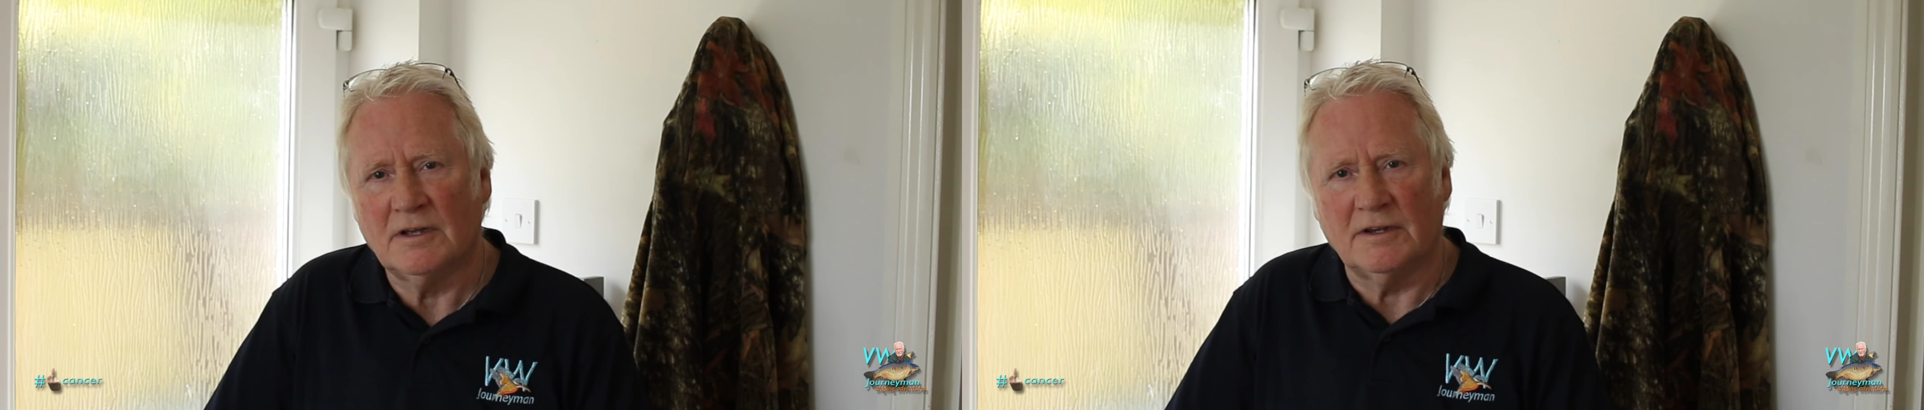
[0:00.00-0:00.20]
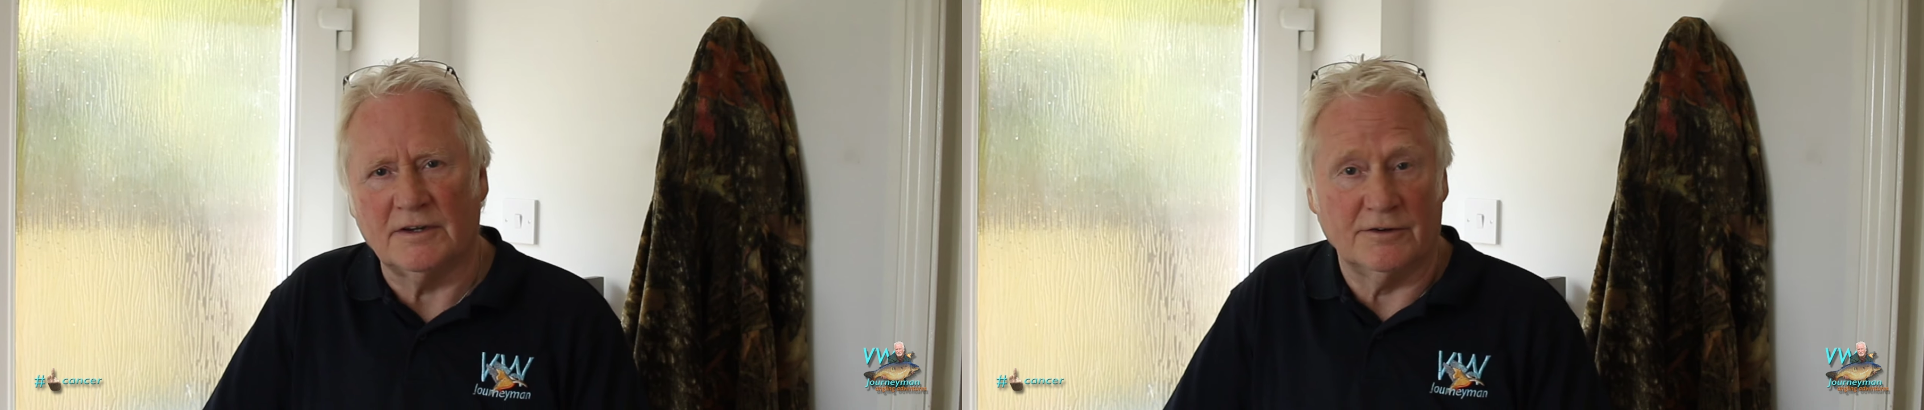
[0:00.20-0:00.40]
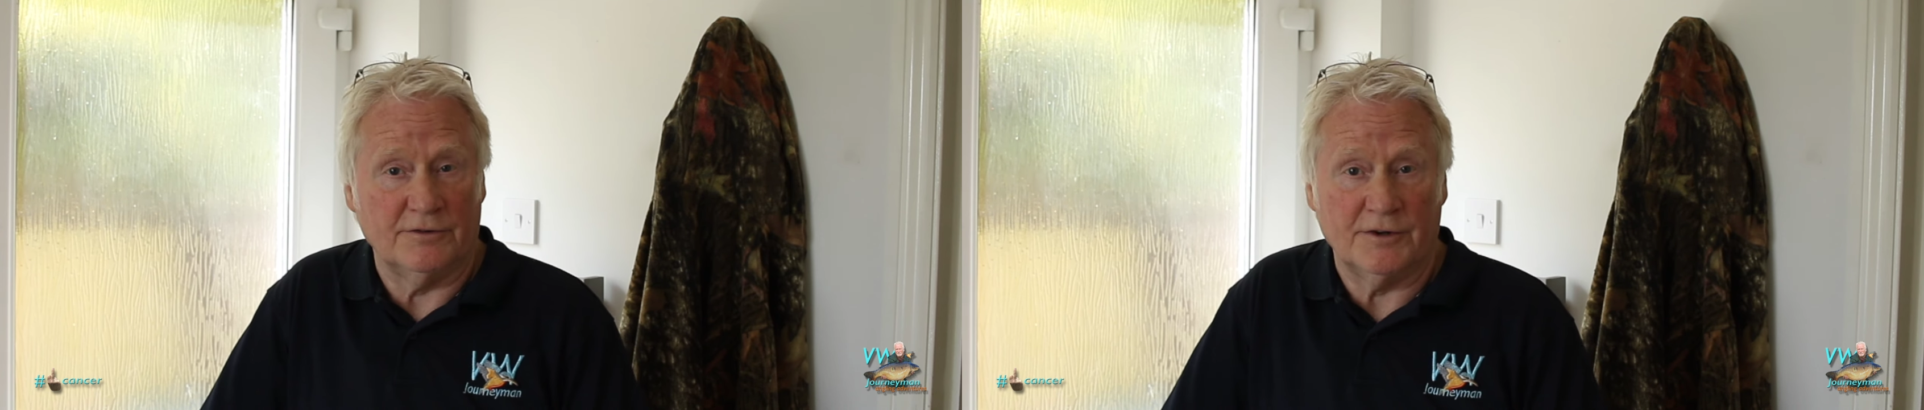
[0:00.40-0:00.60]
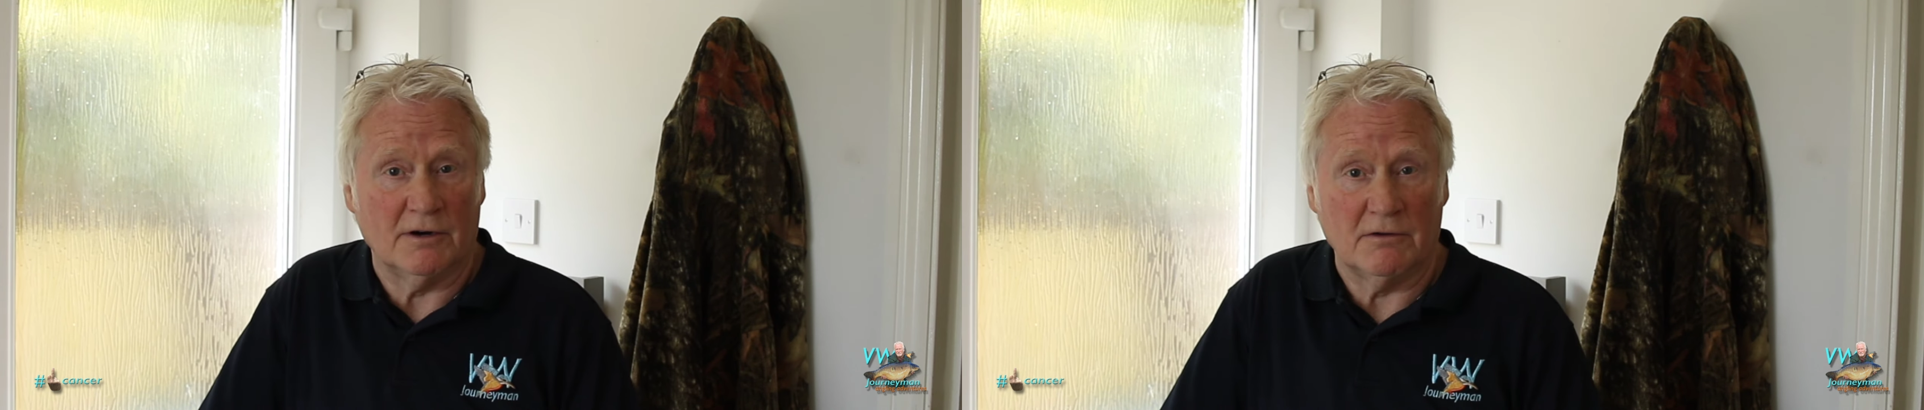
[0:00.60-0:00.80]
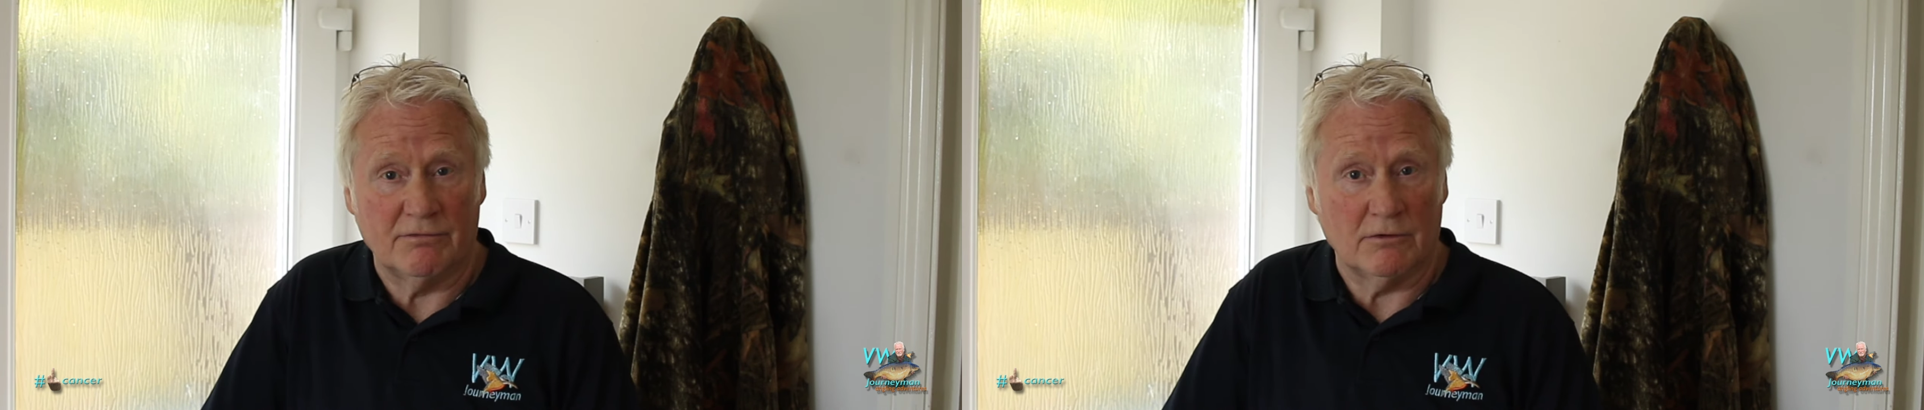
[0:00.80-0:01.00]
isn't
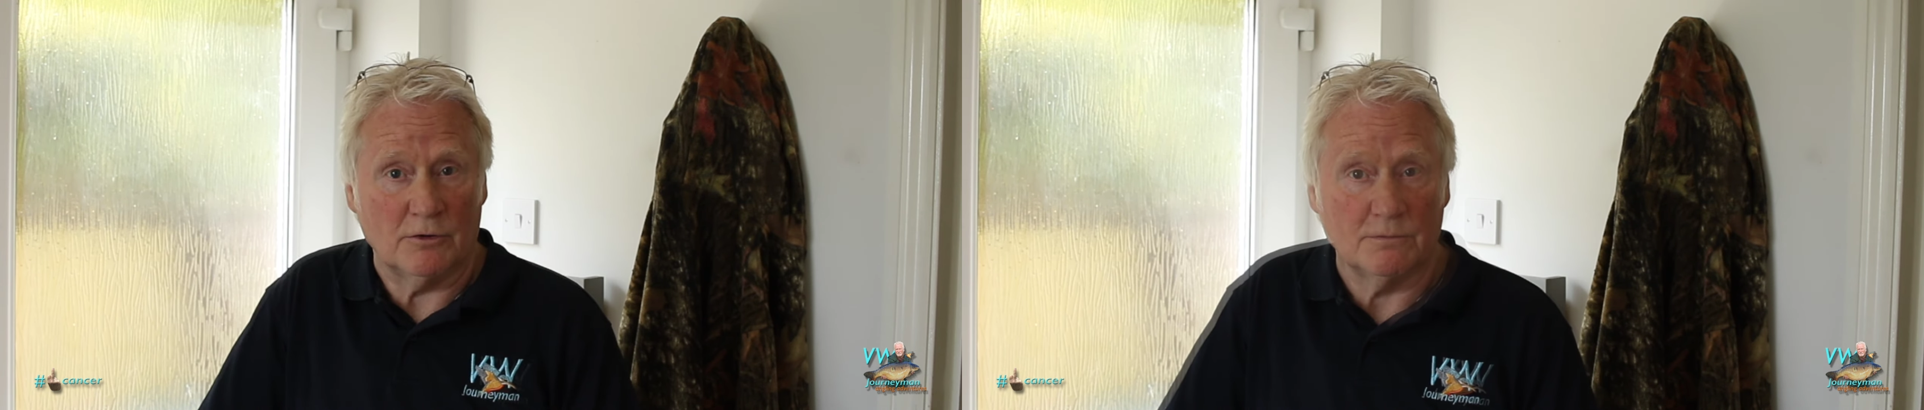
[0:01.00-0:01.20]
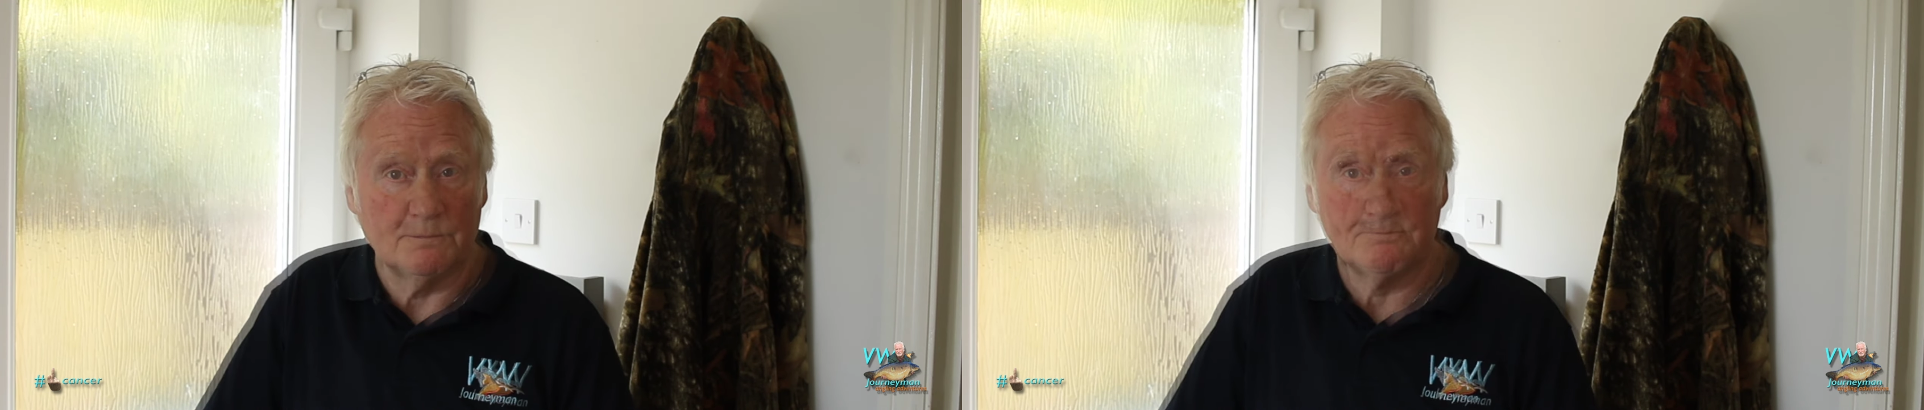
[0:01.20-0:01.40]
dairy fruit.